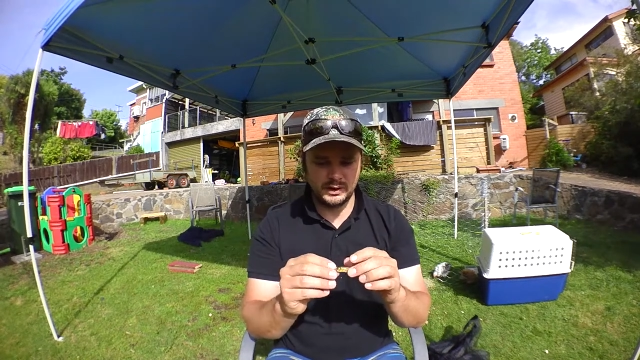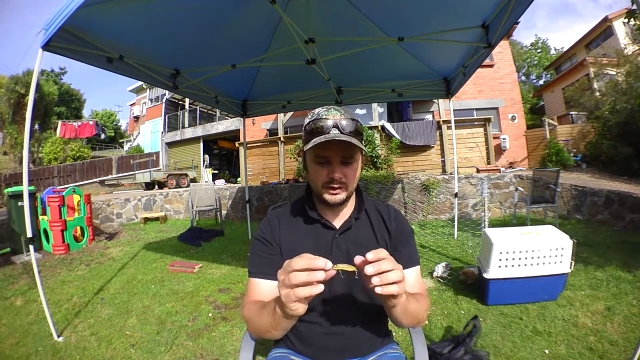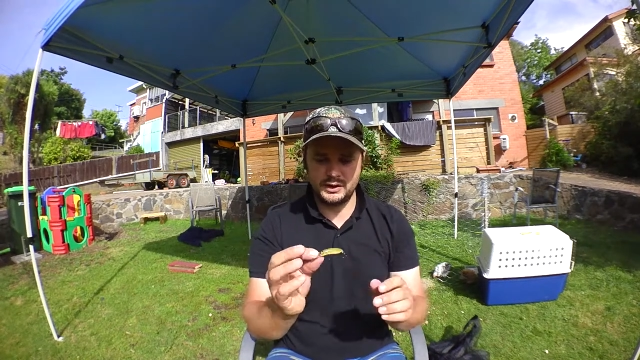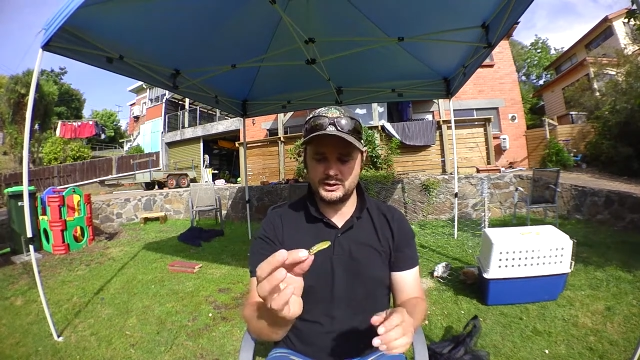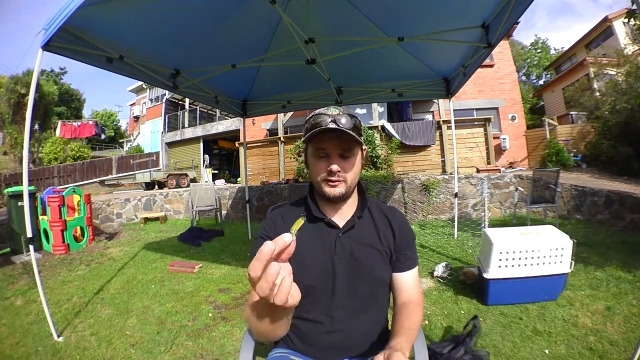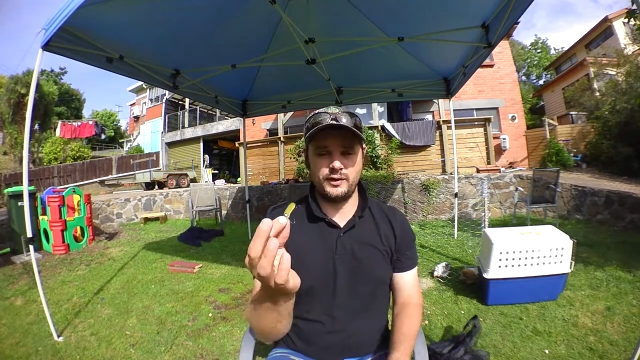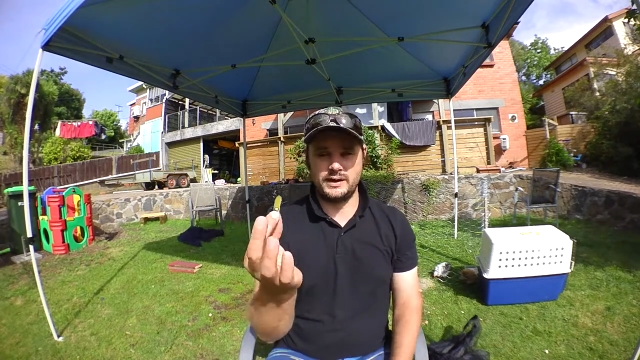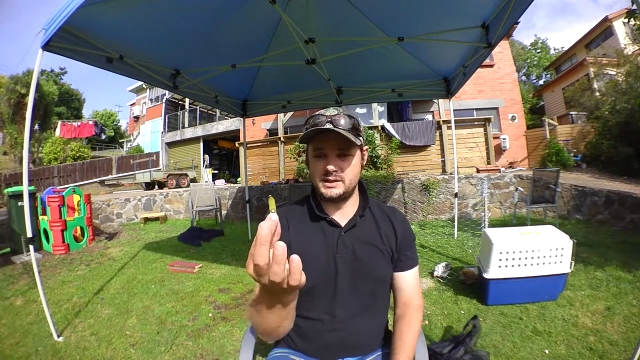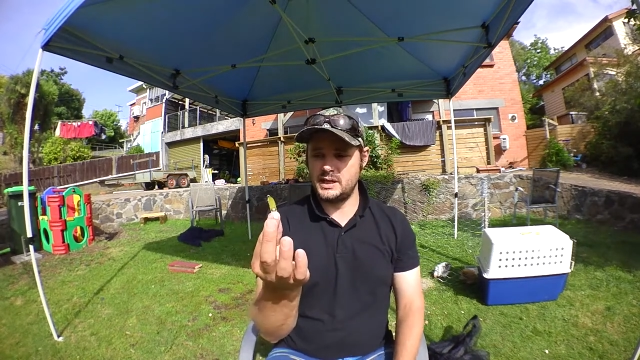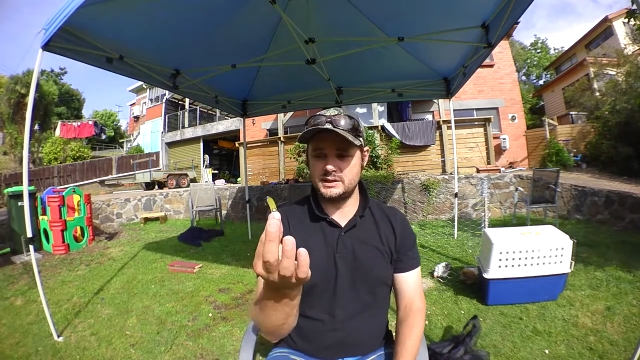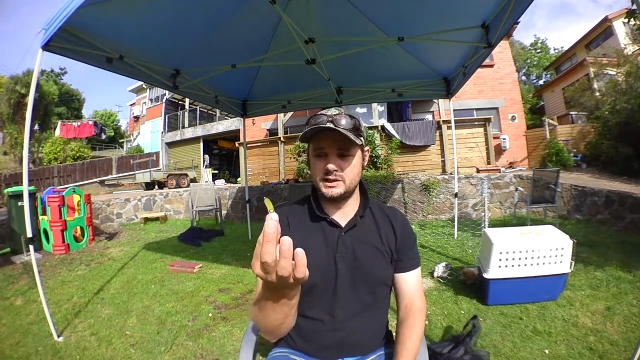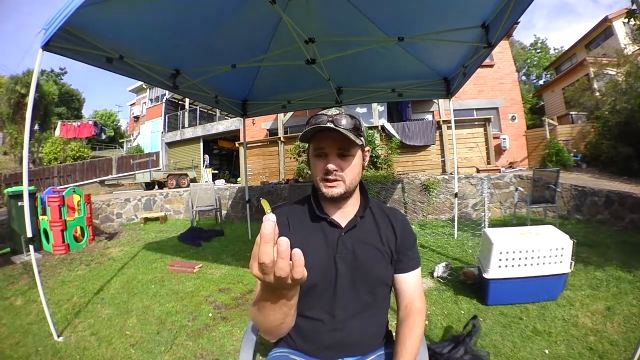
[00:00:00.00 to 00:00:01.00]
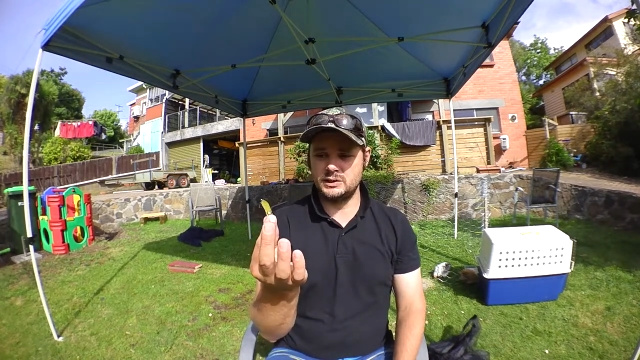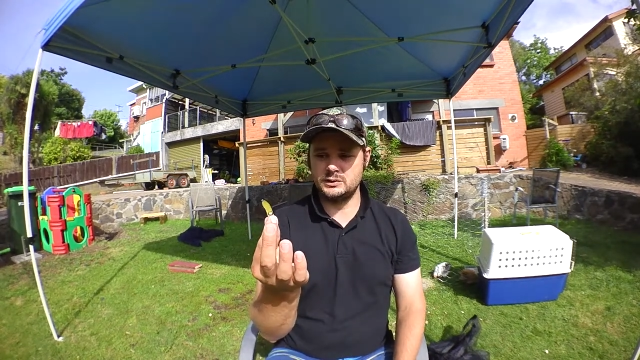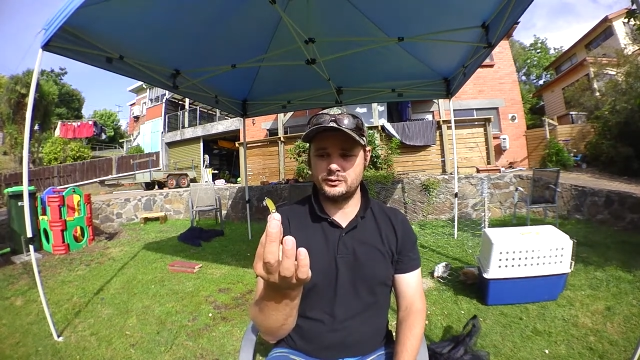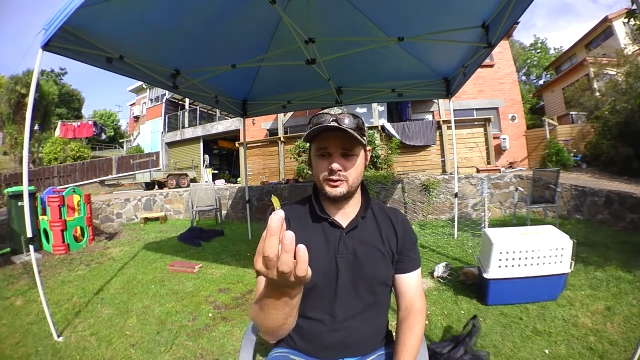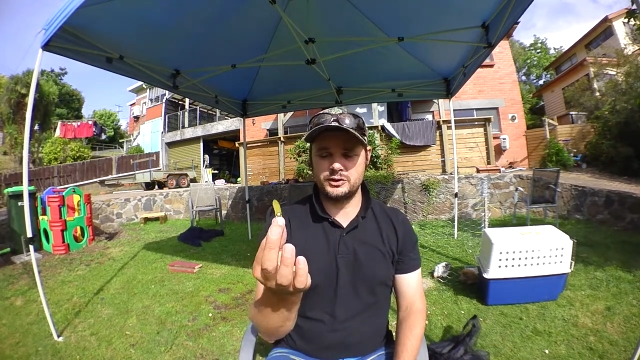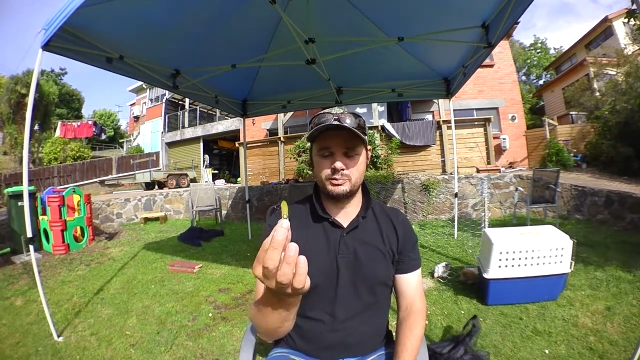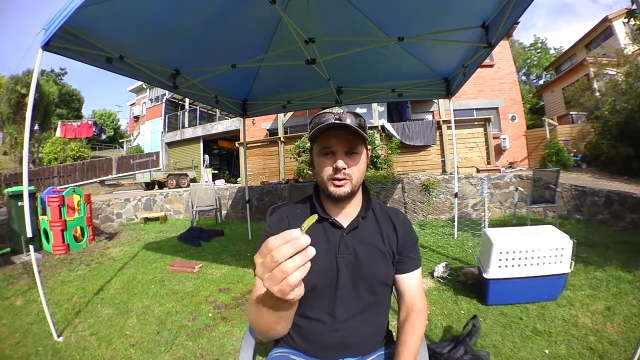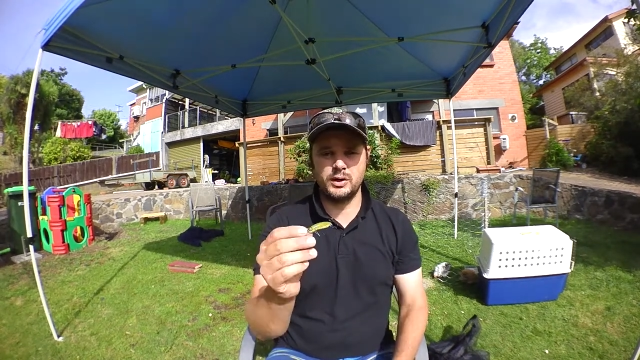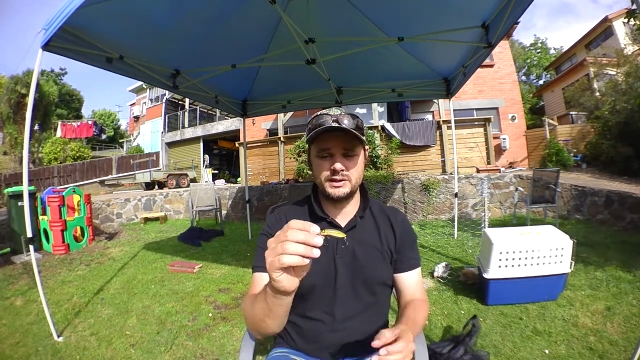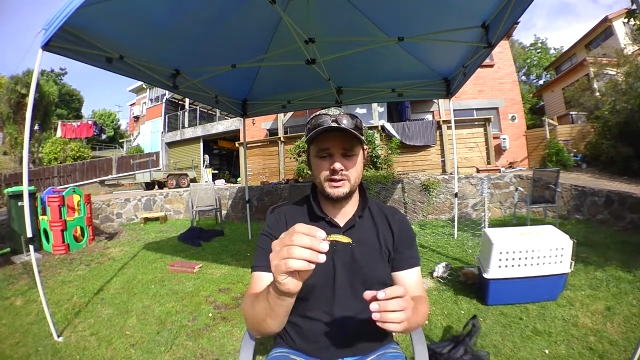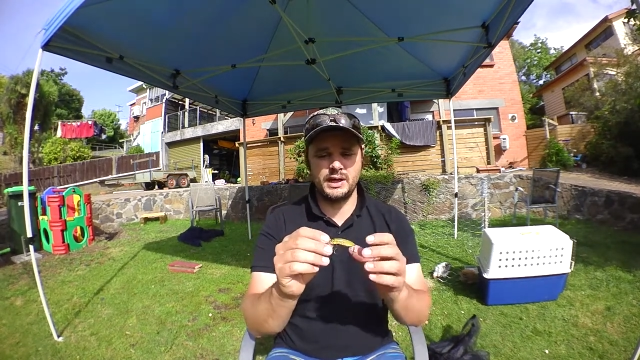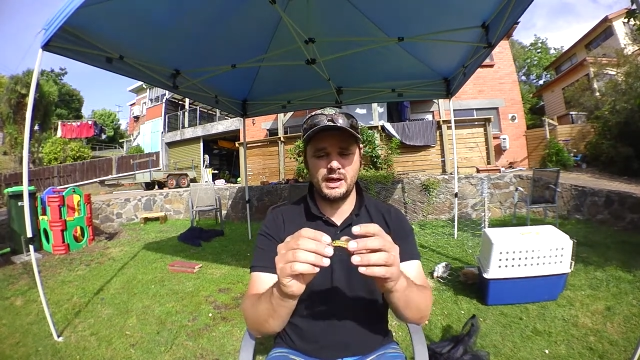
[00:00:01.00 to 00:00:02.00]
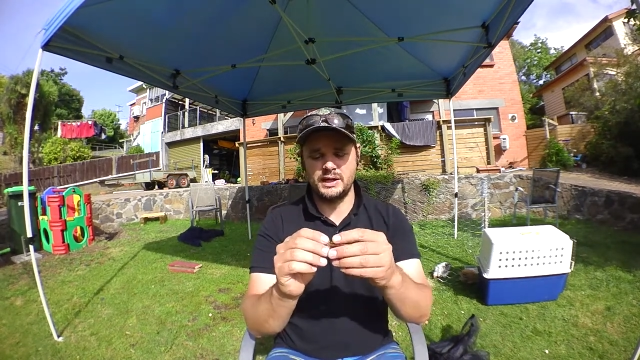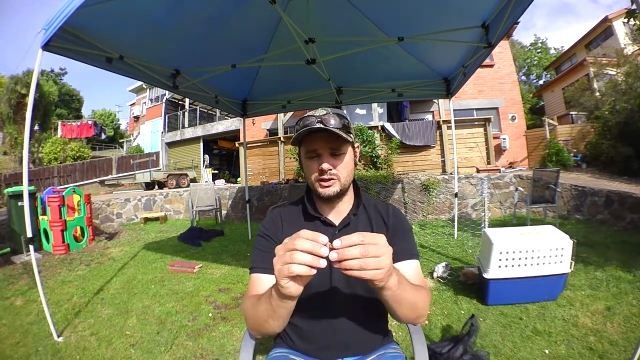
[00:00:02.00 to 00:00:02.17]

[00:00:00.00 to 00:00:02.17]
I think it's a fantastic lure for its price.